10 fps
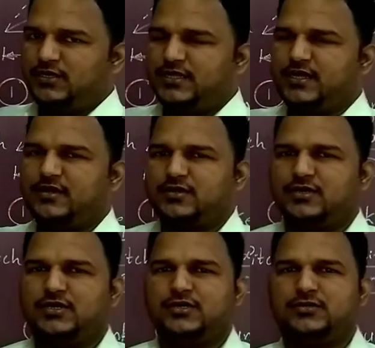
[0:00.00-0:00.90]
There are
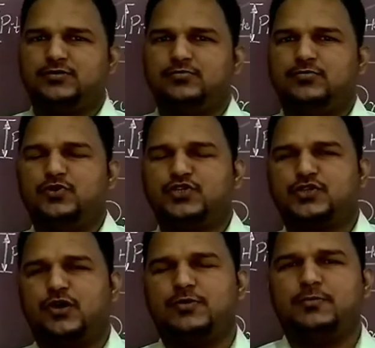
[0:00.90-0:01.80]
uh,
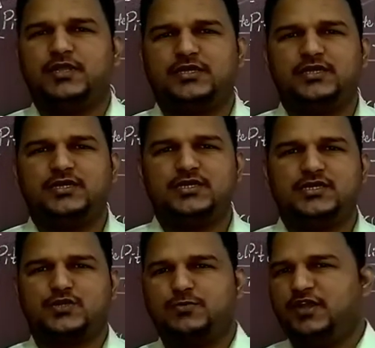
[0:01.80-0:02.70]
most common method
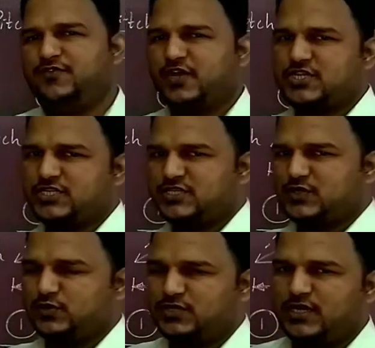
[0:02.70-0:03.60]
is to manufacture the
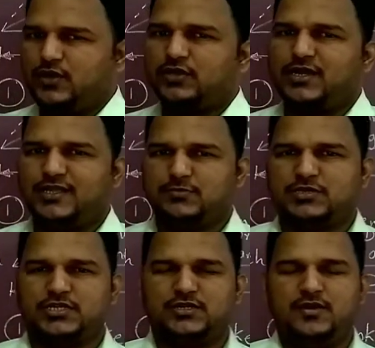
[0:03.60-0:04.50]
screw thread on the lathe
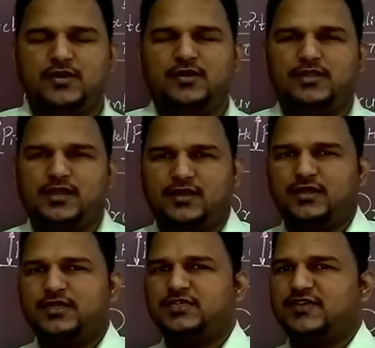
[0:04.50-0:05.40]
machine. There are
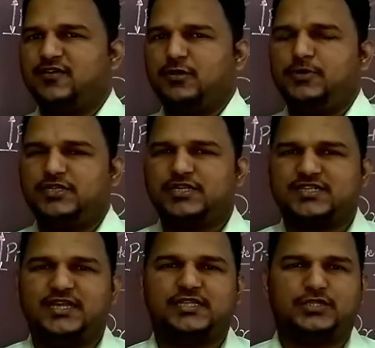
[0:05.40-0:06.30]
again several
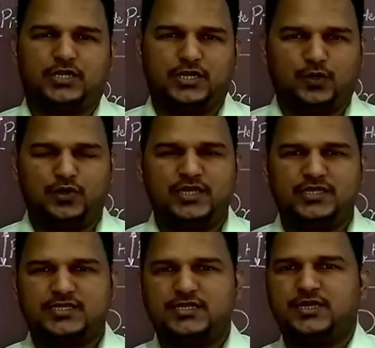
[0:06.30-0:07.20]
methods like thread rolling
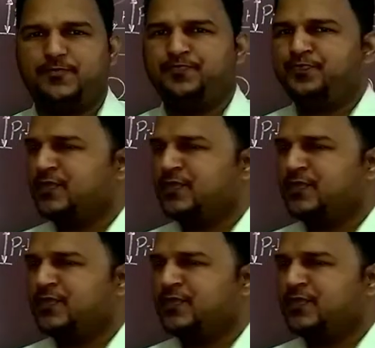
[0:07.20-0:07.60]
is there.